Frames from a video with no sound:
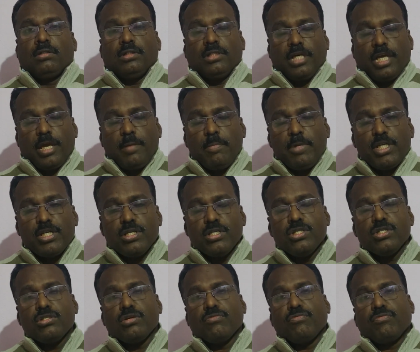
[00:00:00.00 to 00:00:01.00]
the
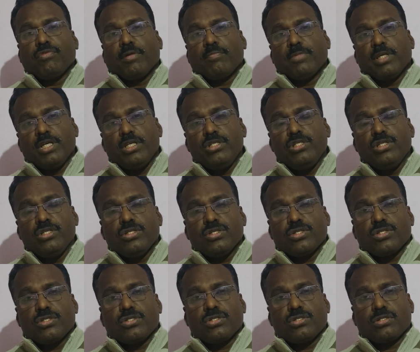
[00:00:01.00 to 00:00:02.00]
emissions of, from the
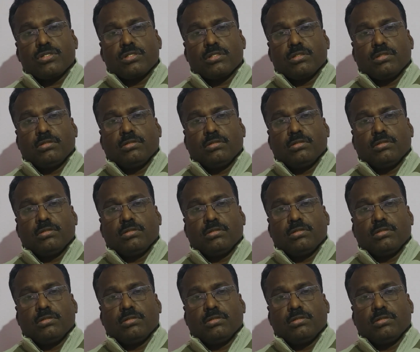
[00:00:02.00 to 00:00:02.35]
engines